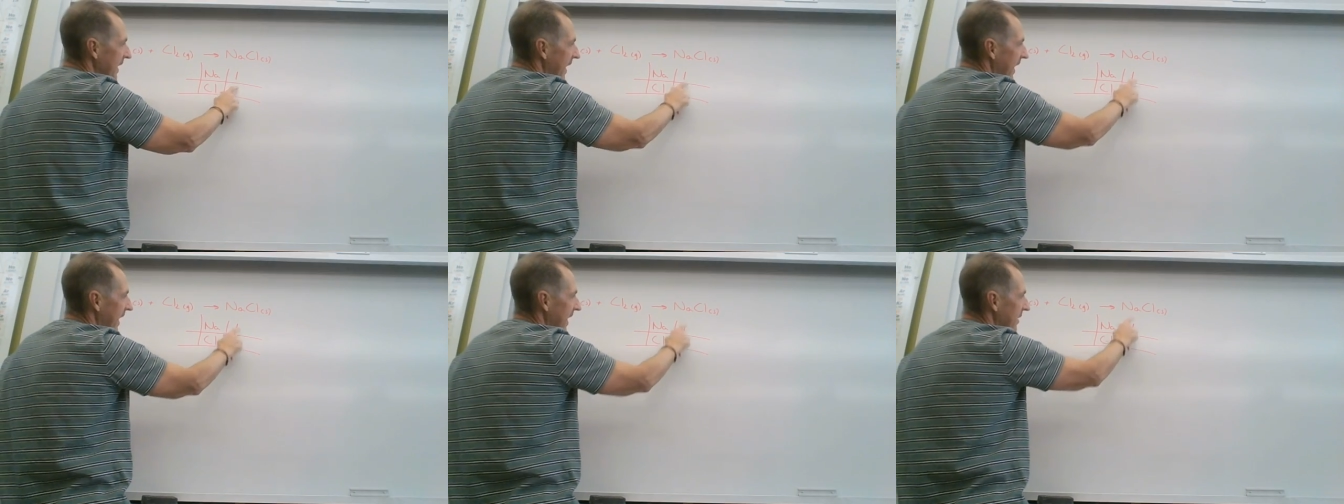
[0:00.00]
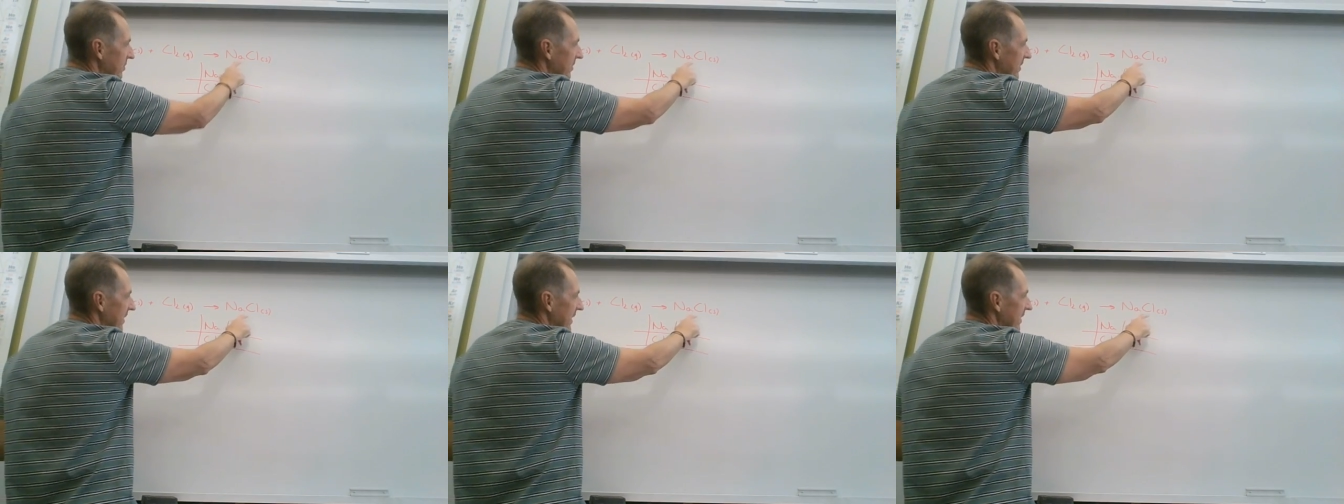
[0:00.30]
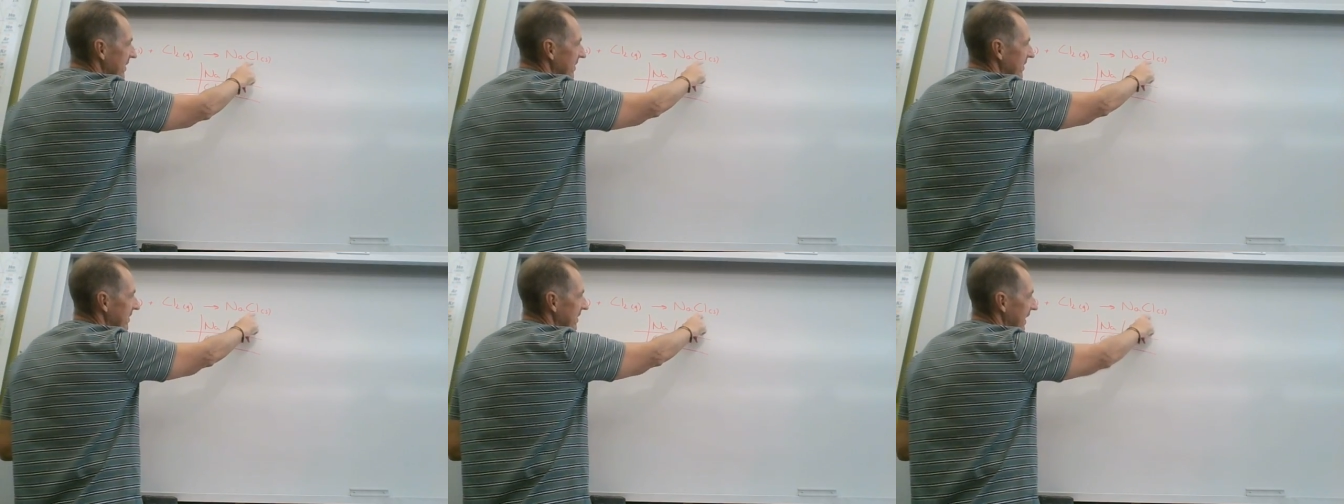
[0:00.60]
atoms
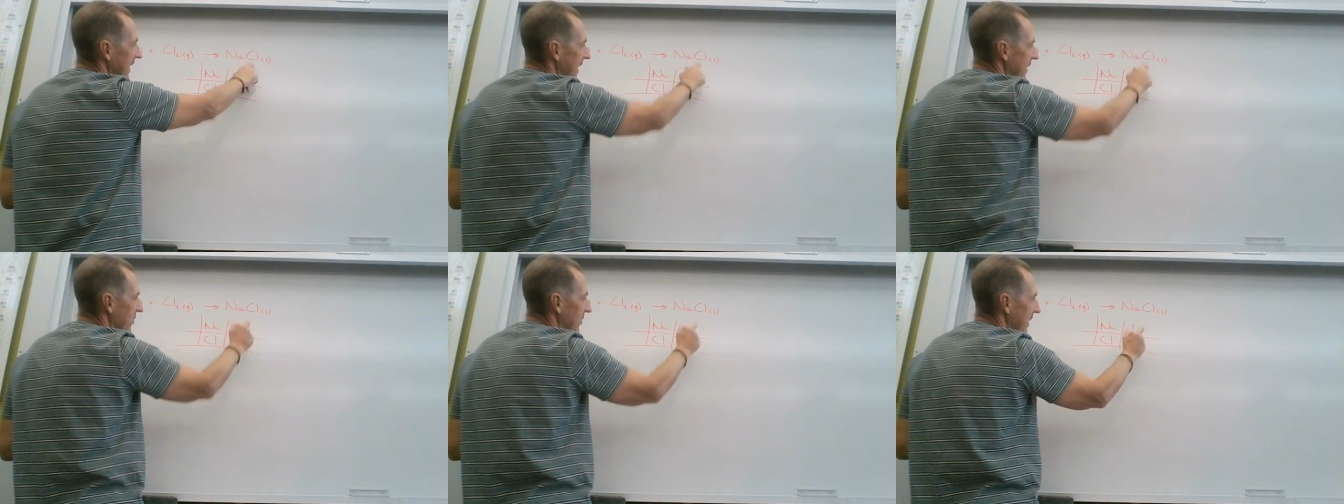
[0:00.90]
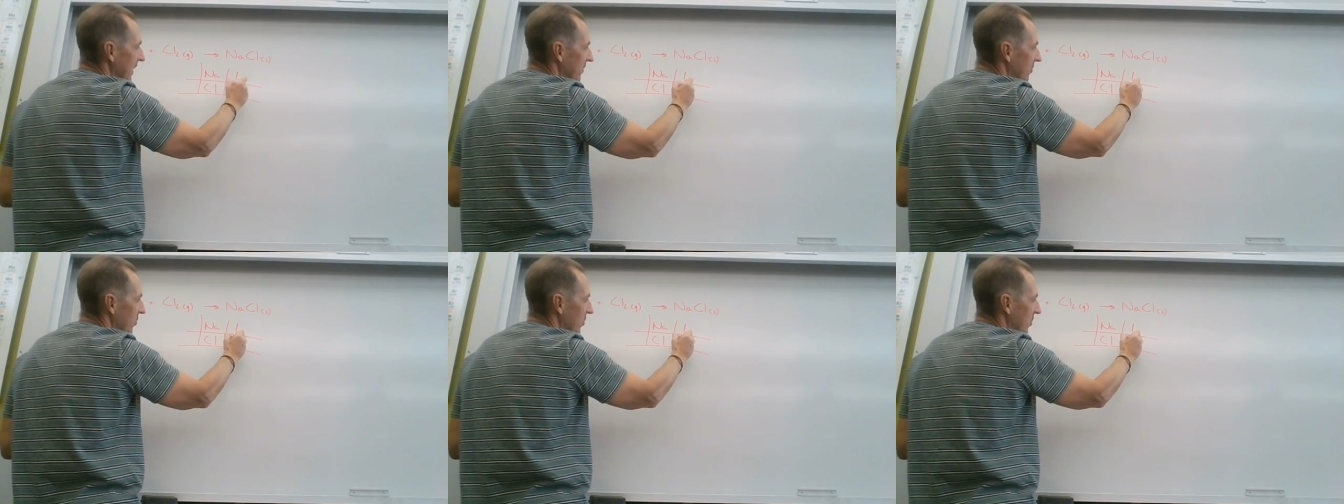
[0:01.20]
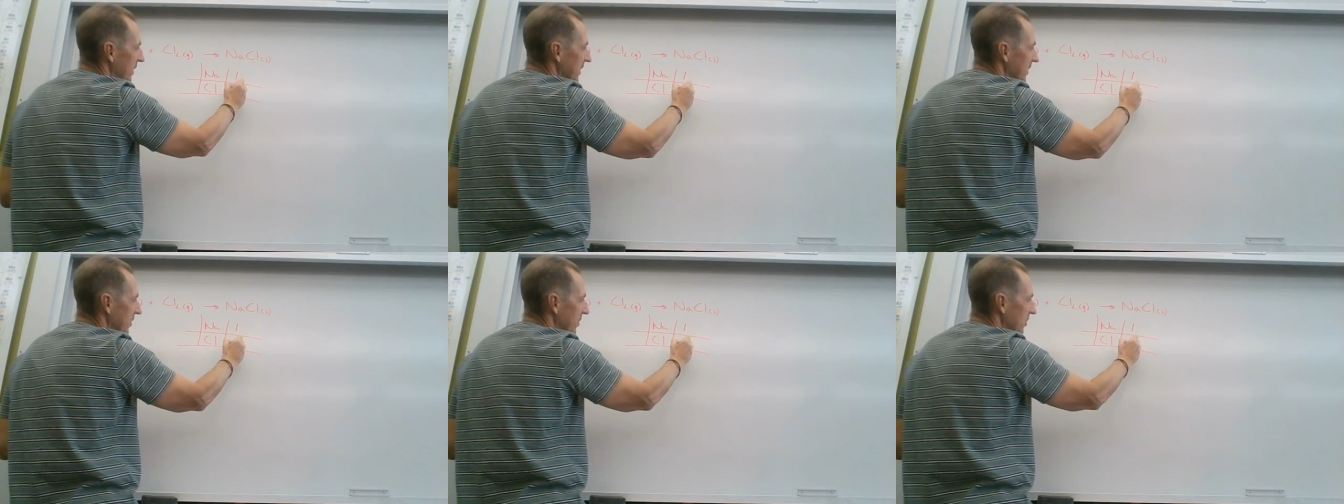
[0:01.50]
on this side? We have
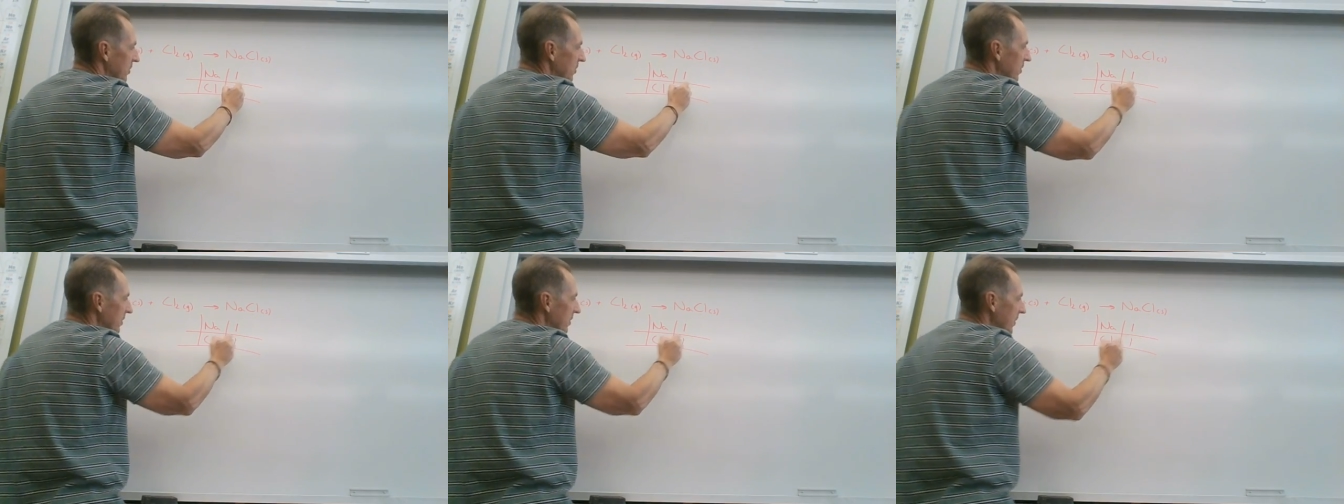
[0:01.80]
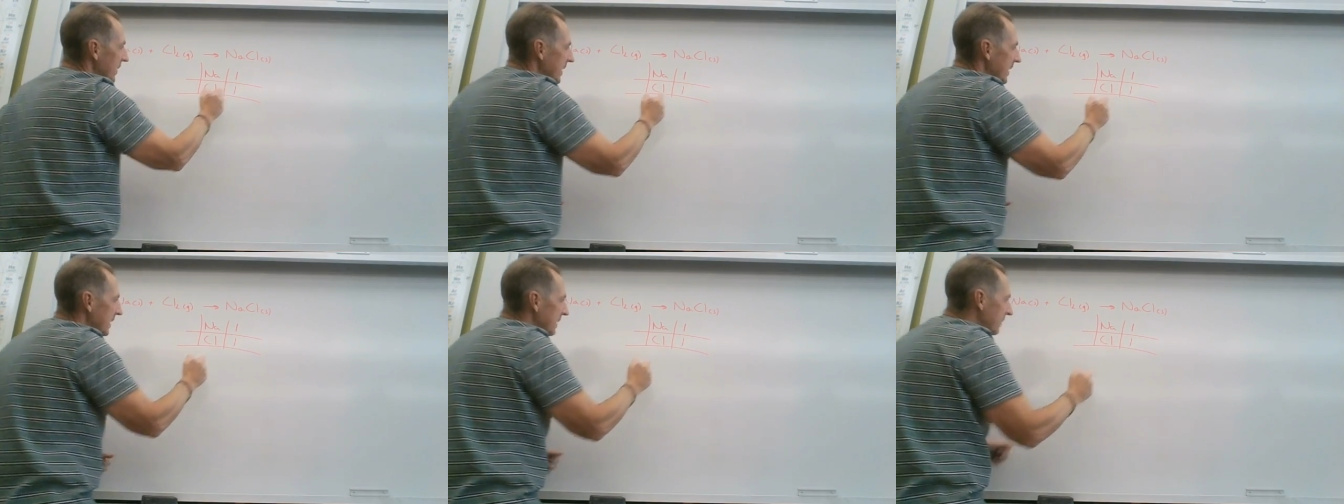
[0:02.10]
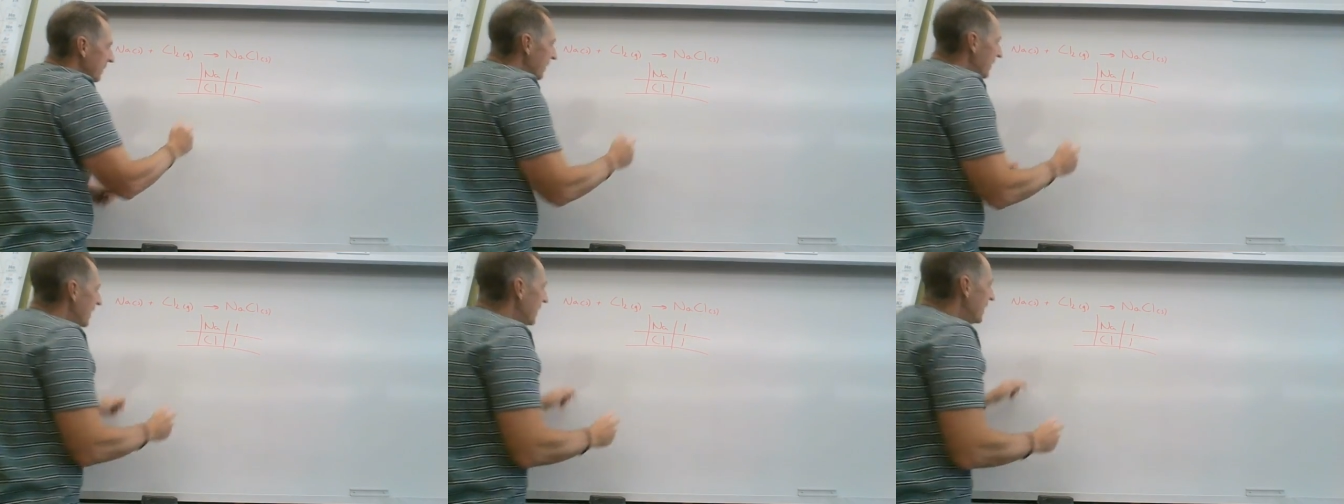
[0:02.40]
1 chlorine.